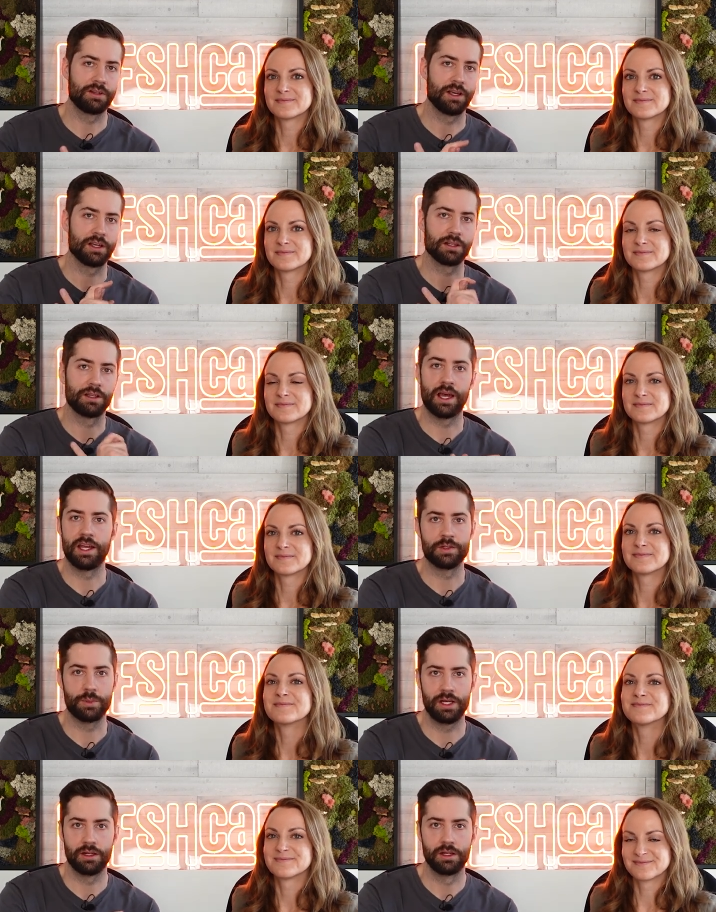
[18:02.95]
Speaker 1: to take
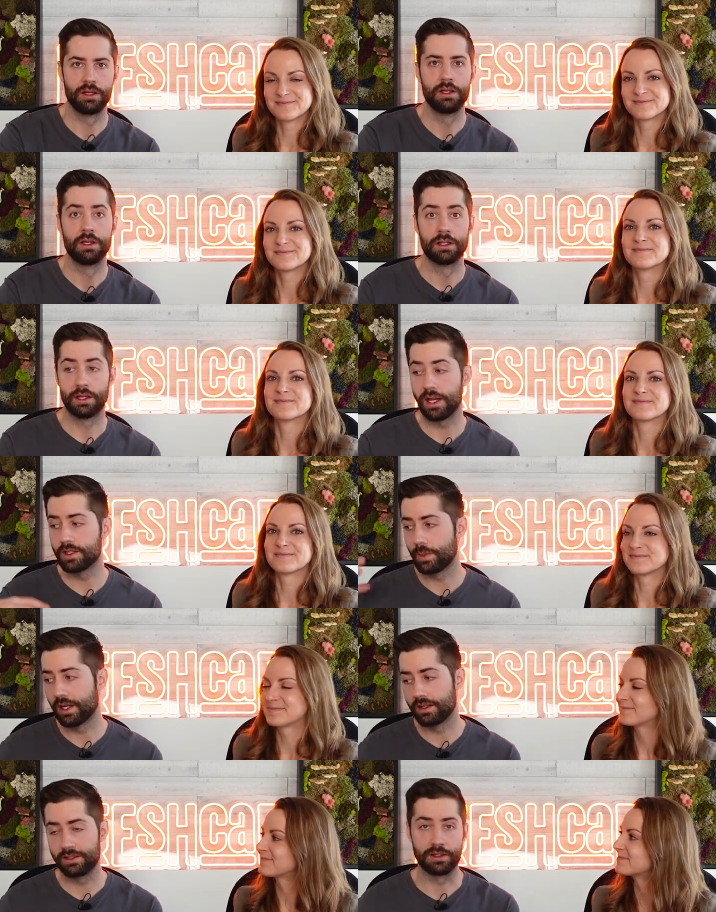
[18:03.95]
Lion's Mane. Lion's
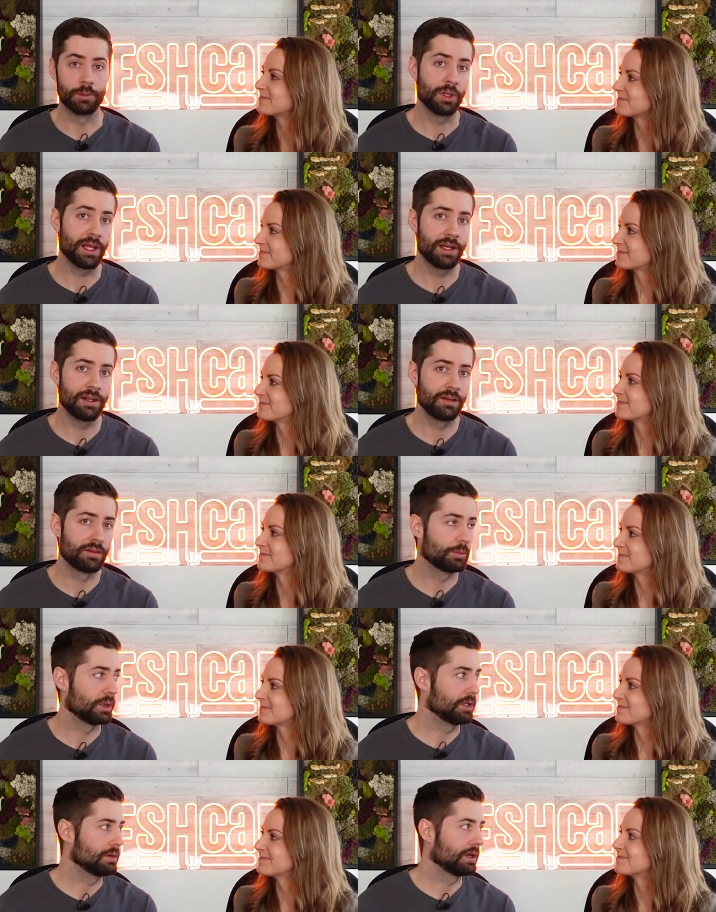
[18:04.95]
Mane is in the blend,
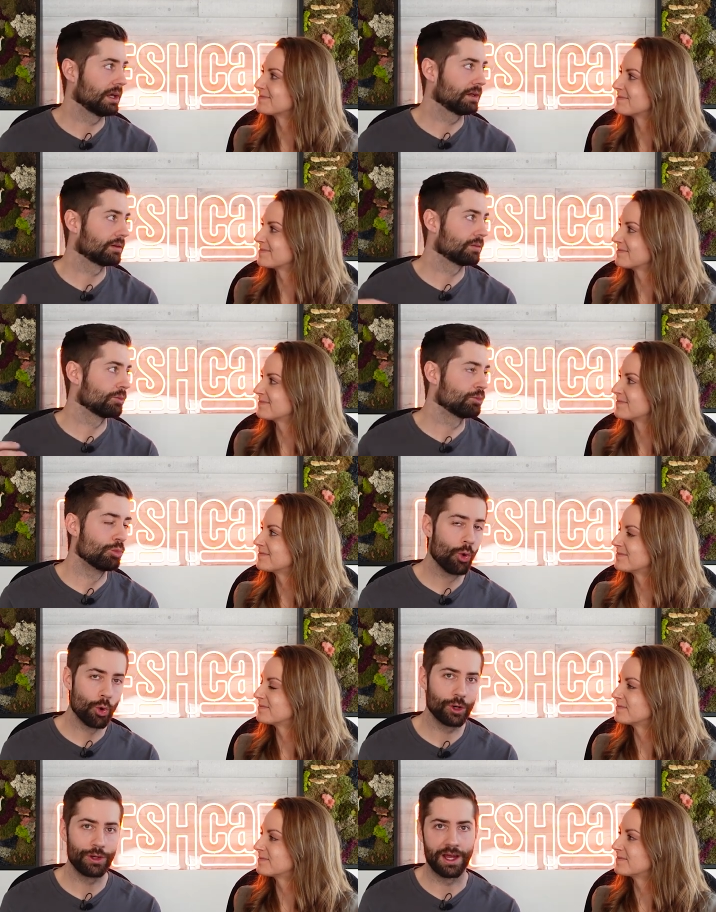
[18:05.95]
but you get
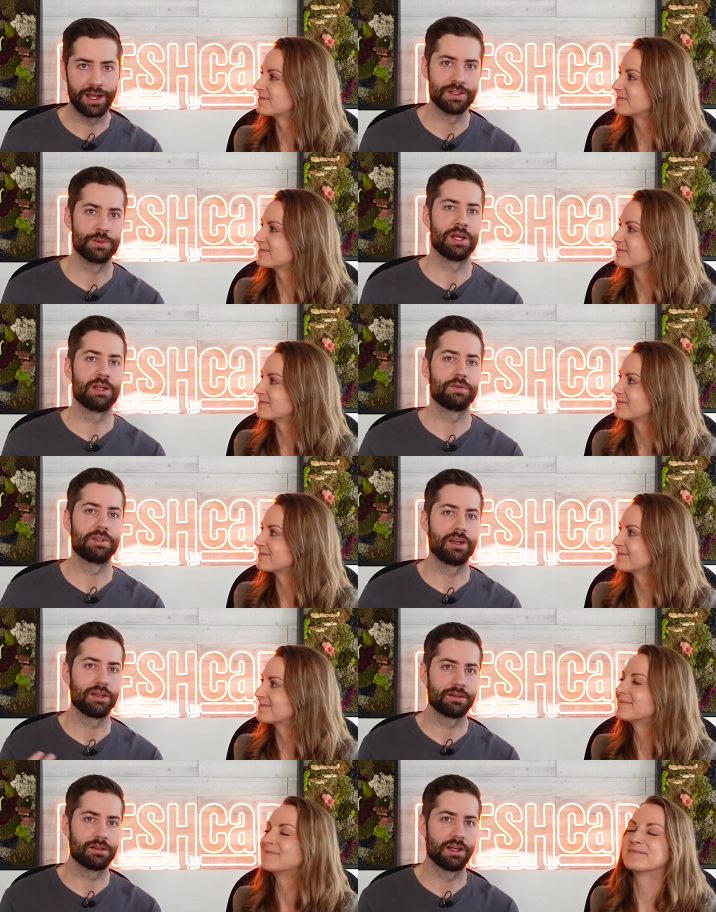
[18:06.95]
more Lion's Mane if you
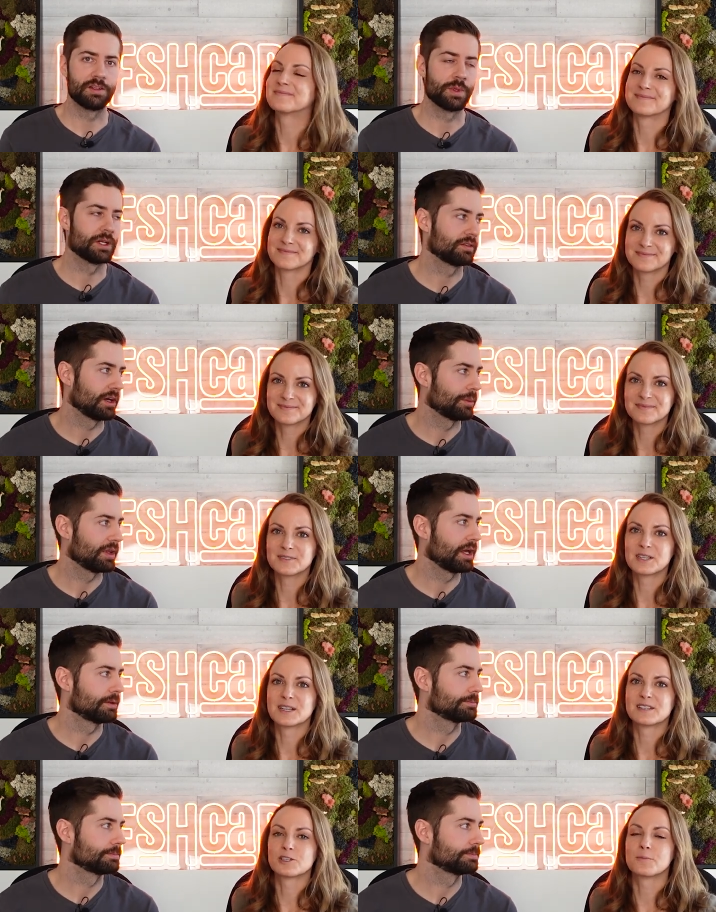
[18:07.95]
take Lion's Mane on top of
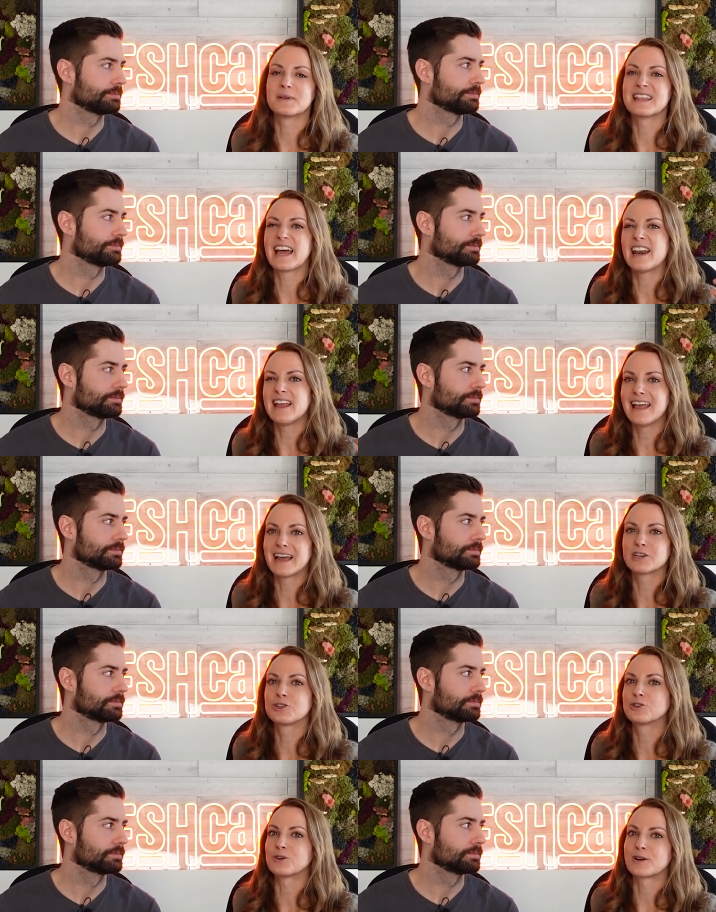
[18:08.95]
that.
Speaker 2: So it'd be that
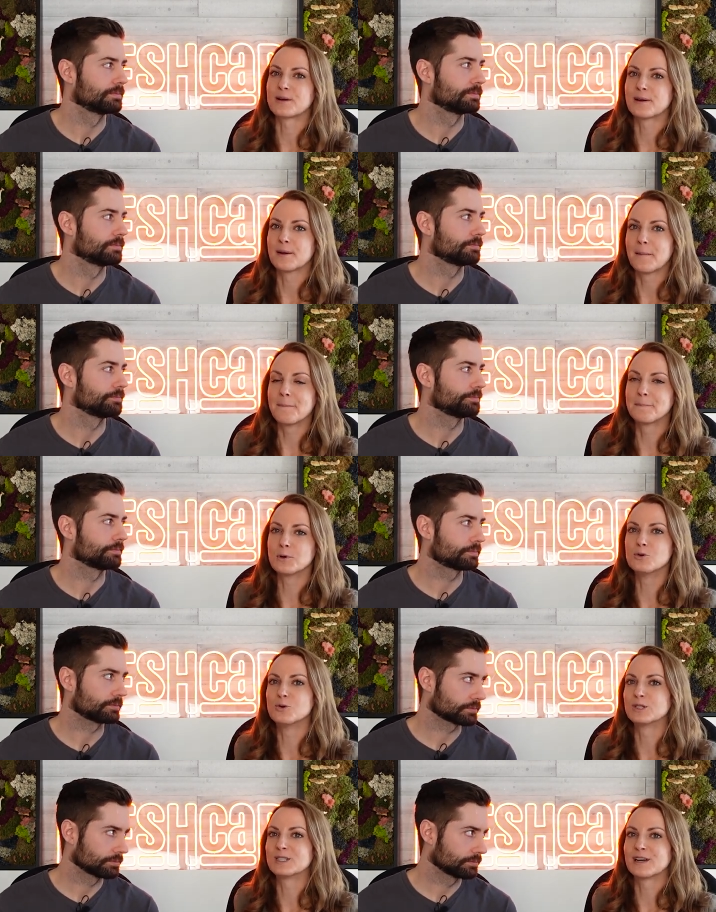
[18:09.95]
extra
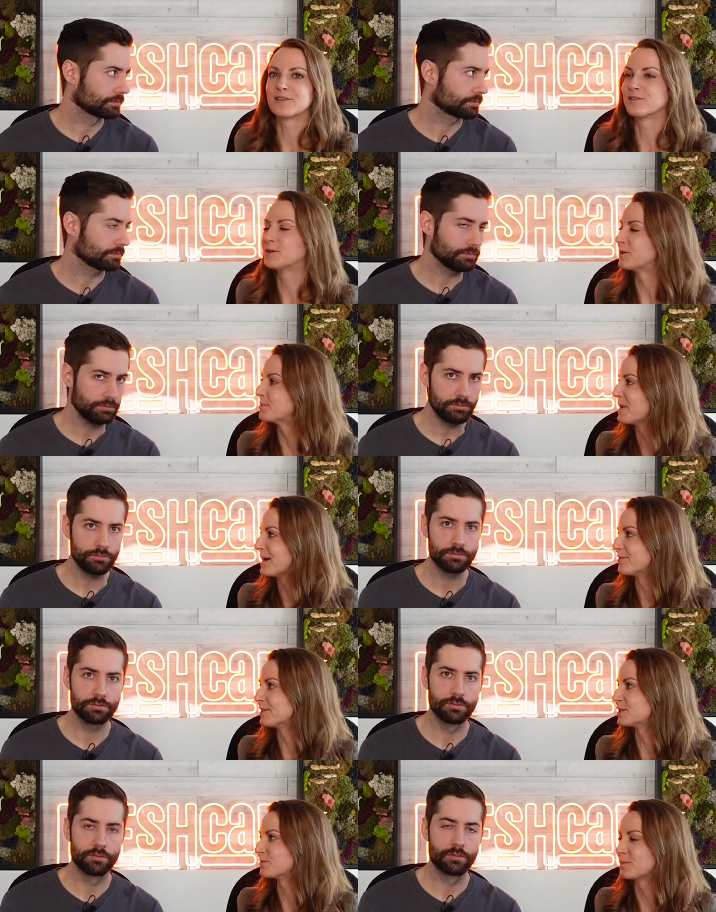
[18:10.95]
boost of the
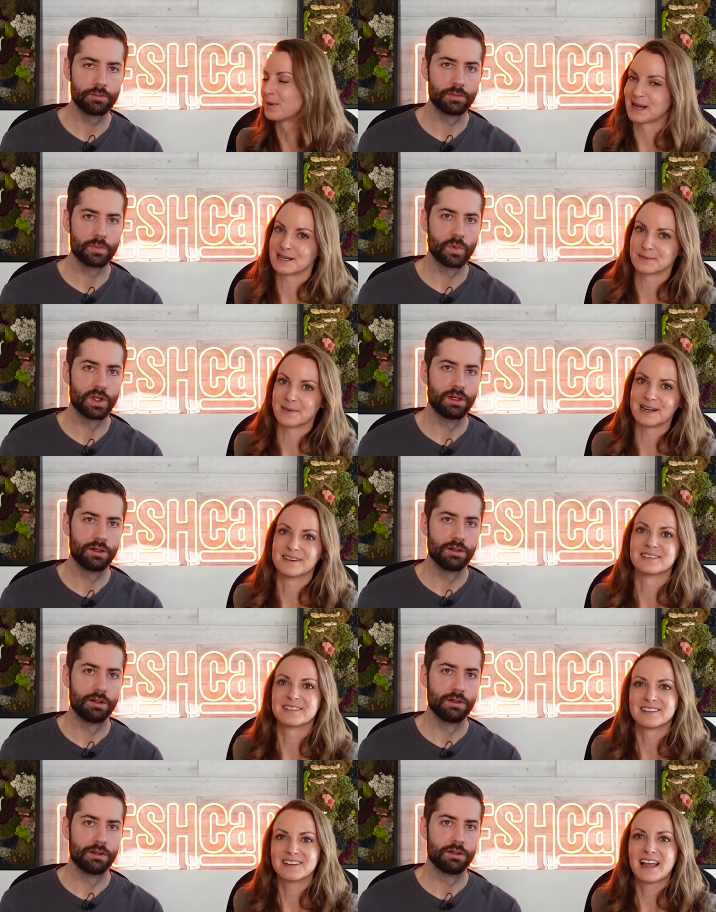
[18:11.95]
benefits from Lion's Mane.
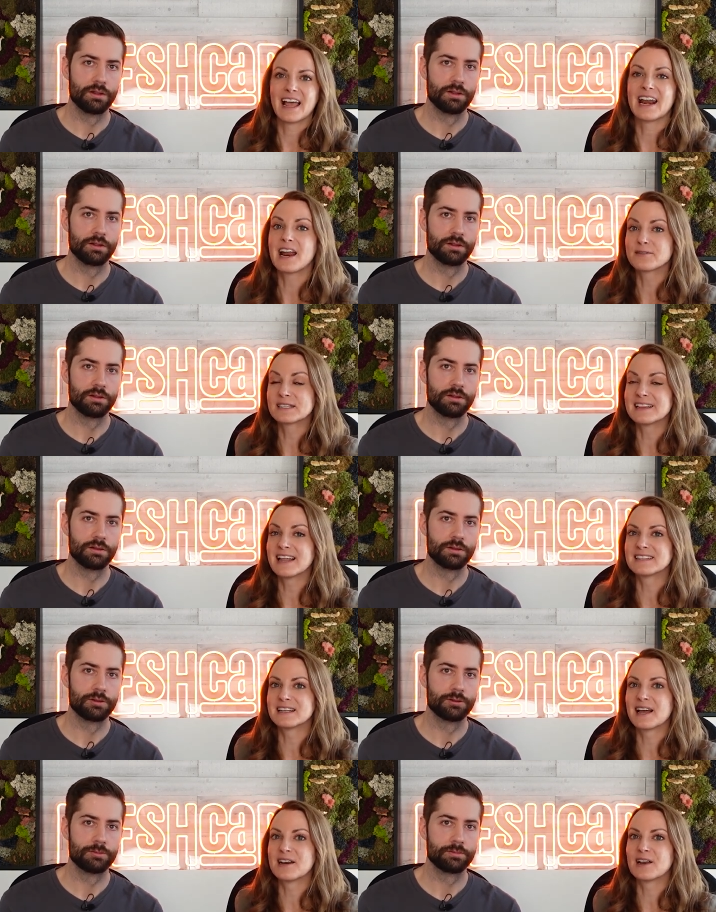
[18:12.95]
And I've seen
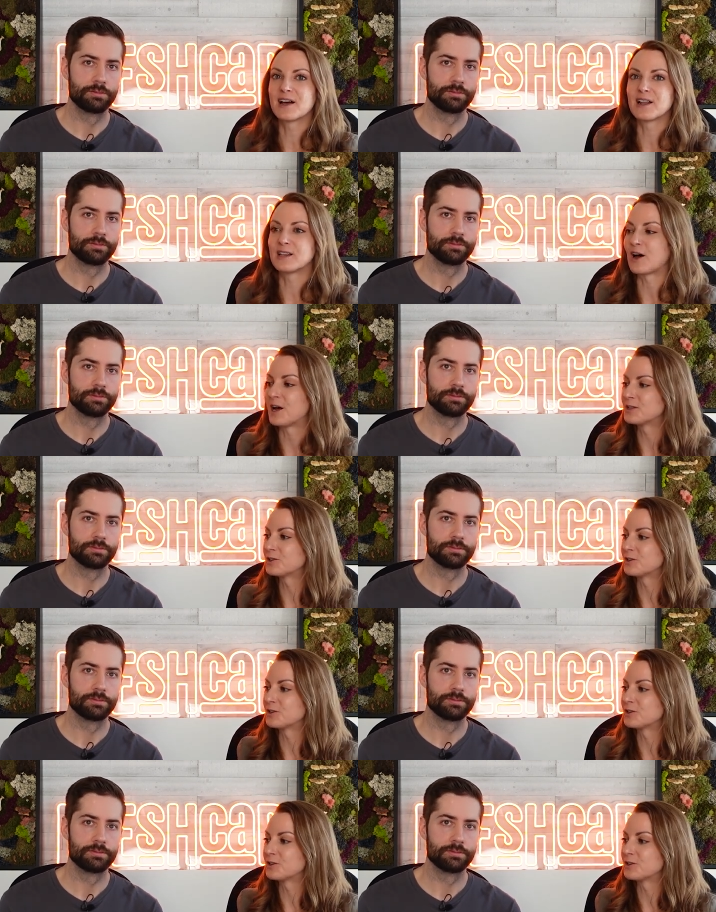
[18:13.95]
that done a lot